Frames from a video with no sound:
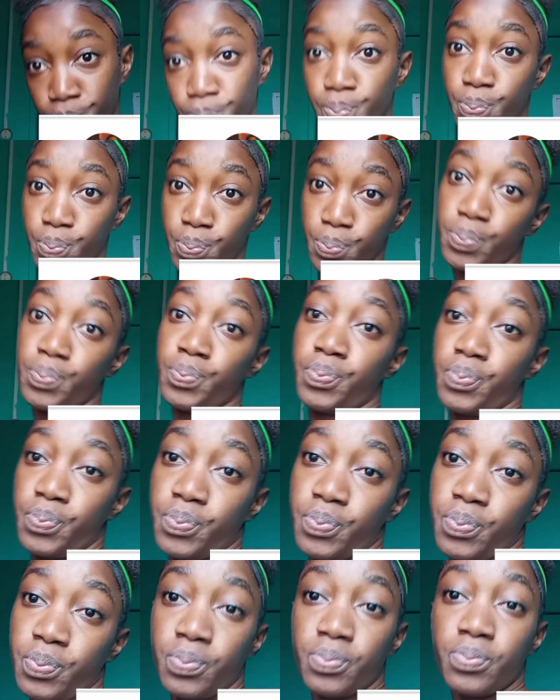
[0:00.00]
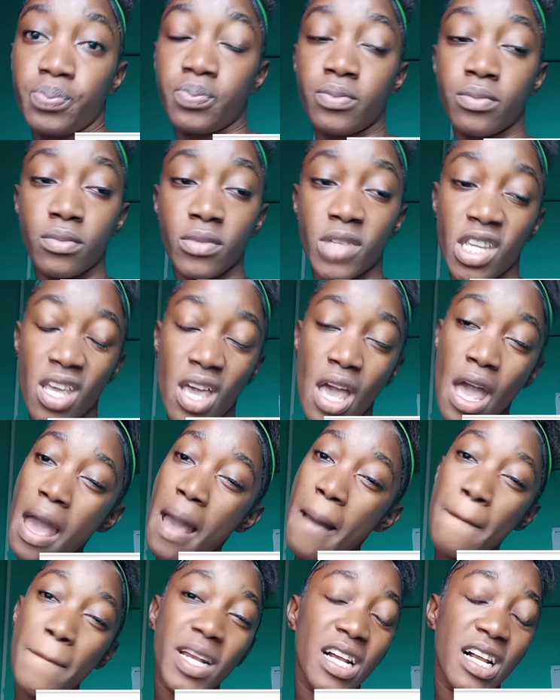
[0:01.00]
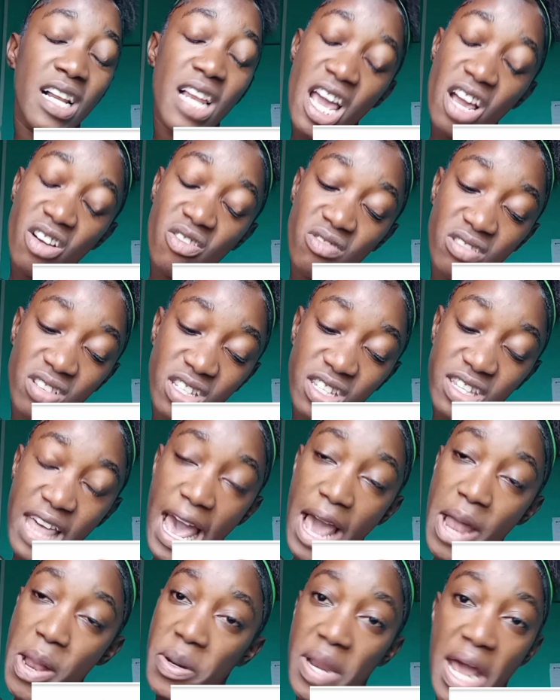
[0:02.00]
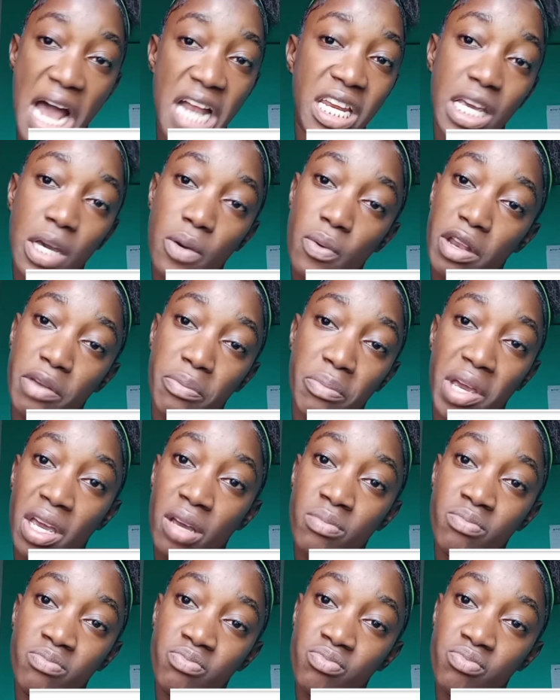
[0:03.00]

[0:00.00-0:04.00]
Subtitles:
Mm-hmm. I don't like the style on how they with me.